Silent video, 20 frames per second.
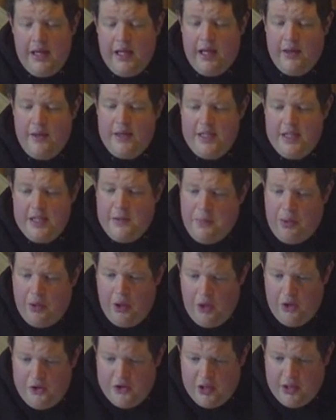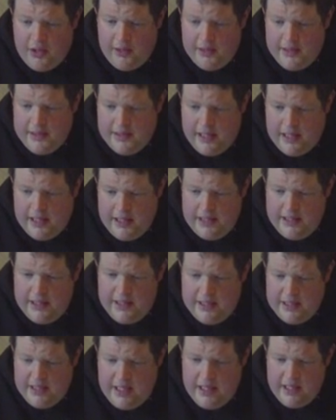Now, he did apologise, and he
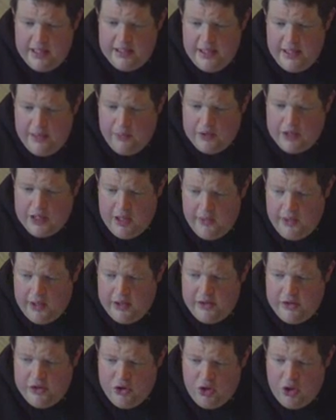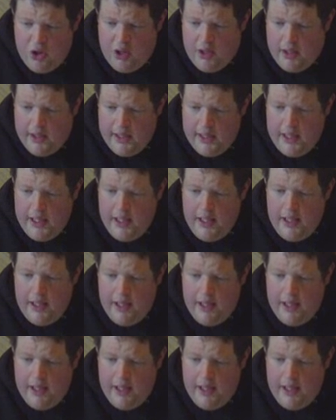did say that he was going to try